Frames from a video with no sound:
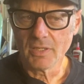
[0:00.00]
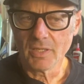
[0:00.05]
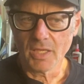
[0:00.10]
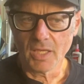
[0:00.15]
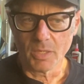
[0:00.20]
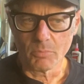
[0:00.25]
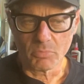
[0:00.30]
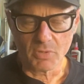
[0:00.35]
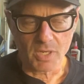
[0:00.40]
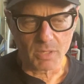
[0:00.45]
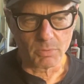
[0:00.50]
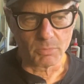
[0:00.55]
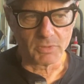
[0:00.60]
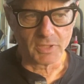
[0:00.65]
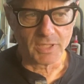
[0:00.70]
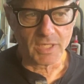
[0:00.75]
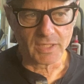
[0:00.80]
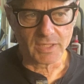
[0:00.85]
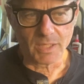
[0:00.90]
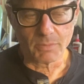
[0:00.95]
and probably
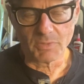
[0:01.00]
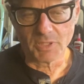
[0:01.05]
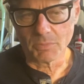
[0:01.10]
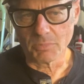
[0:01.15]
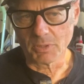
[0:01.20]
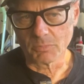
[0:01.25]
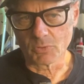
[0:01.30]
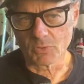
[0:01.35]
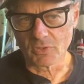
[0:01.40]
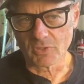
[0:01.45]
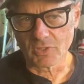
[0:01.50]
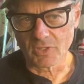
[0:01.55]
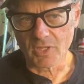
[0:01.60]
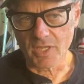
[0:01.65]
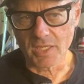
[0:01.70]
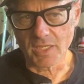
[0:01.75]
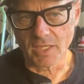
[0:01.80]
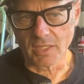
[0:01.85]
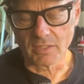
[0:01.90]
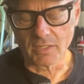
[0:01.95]
not that many people are going to
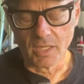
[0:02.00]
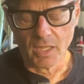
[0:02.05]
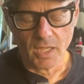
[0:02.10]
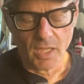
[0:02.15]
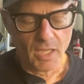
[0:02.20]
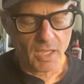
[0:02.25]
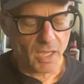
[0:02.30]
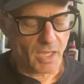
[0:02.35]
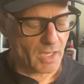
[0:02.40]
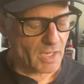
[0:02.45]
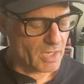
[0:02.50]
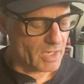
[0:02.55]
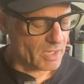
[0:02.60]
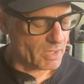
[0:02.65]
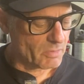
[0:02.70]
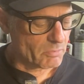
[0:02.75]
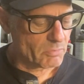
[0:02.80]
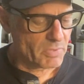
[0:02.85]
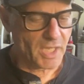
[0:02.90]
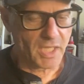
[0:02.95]
like it.
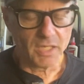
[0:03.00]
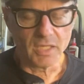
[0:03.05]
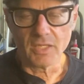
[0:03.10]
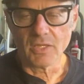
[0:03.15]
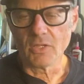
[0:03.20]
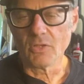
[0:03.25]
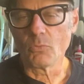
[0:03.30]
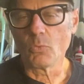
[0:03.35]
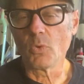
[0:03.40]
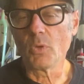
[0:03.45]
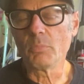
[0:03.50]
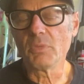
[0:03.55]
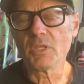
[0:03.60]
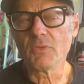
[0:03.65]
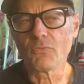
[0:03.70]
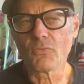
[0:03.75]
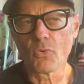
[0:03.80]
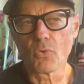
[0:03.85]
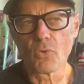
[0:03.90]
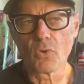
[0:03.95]
But it will be
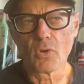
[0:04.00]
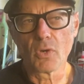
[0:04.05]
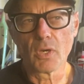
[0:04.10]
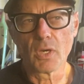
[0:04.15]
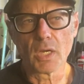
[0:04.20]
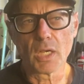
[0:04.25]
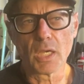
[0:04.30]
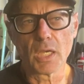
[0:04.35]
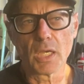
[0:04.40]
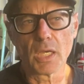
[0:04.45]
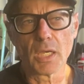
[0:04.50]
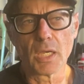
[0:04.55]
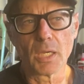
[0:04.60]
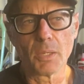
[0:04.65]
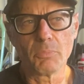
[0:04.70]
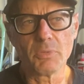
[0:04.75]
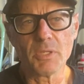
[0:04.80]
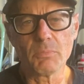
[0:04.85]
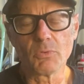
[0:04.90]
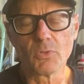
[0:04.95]
for
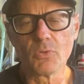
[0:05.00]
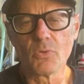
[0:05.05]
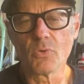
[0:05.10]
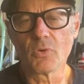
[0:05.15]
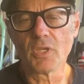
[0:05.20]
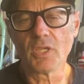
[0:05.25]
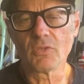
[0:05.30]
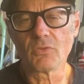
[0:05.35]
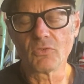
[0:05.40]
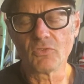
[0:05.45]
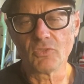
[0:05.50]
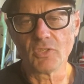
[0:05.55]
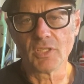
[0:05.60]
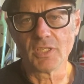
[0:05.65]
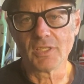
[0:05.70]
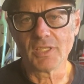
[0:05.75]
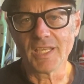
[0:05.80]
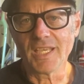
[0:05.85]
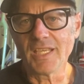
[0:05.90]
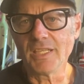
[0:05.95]
people who are interested
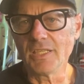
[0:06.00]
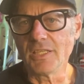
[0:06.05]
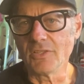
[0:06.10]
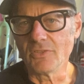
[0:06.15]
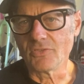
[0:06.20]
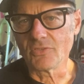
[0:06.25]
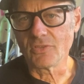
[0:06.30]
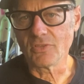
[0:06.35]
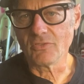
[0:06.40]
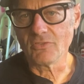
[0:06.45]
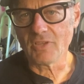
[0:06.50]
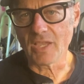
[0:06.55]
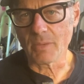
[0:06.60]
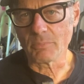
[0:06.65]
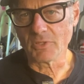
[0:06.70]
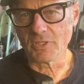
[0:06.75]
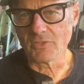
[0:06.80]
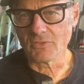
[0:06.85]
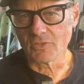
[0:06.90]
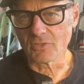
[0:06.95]
in 80s
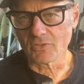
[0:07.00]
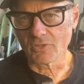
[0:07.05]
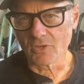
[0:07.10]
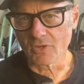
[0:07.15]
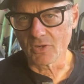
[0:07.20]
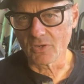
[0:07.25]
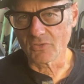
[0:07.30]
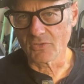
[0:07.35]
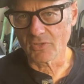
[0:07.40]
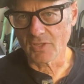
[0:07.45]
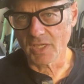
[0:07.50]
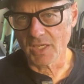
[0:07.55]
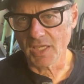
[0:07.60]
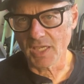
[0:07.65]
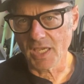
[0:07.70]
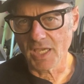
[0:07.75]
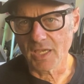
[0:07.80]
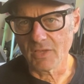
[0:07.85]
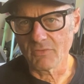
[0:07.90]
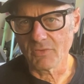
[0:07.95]
Japanese guitars. I
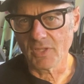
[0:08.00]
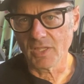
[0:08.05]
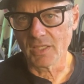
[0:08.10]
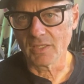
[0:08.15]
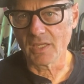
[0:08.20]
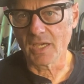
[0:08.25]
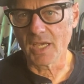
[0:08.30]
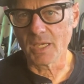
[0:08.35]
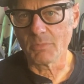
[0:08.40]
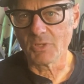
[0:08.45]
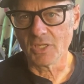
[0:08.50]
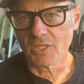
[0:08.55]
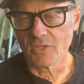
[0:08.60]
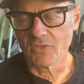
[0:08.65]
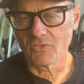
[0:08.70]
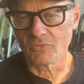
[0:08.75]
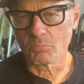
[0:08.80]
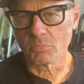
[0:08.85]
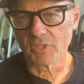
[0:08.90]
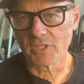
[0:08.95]
have an
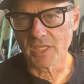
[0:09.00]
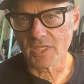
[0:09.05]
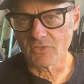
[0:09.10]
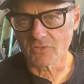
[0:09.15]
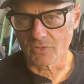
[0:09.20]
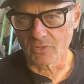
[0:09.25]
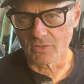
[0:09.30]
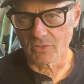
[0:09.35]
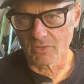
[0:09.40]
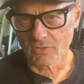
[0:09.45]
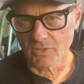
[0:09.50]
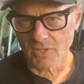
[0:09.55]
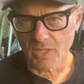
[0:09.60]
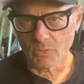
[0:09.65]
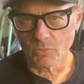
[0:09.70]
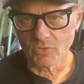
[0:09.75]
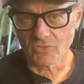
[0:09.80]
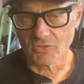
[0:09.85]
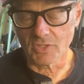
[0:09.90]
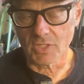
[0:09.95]
Ibanez Blazer that
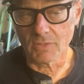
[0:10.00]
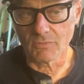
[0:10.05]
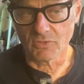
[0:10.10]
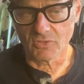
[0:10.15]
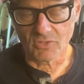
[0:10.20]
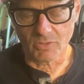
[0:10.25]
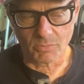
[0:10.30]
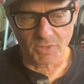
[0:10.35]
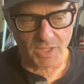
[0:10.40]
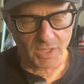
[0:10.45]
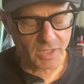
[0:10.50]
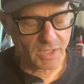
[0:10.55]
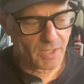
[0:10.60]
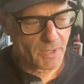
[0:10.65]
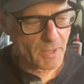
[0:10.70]
was given to me,